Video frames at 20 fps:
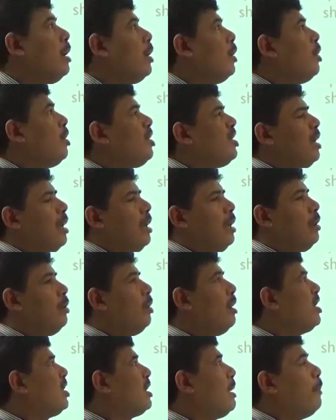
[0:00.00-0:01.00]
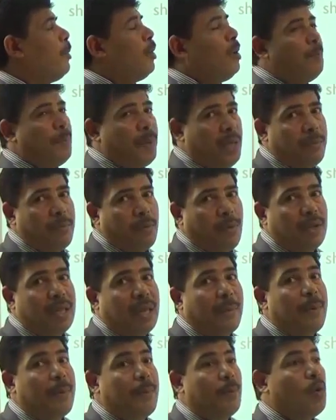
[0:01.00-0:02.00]
knowledgeable people,
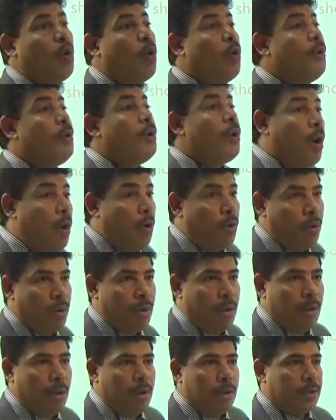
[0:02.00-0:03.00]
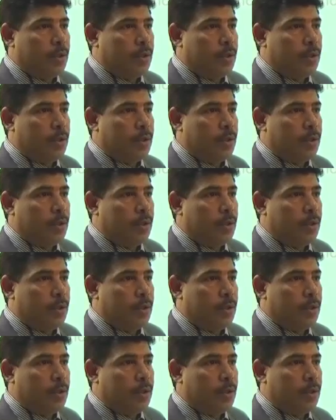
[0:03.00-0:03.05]
the people who know.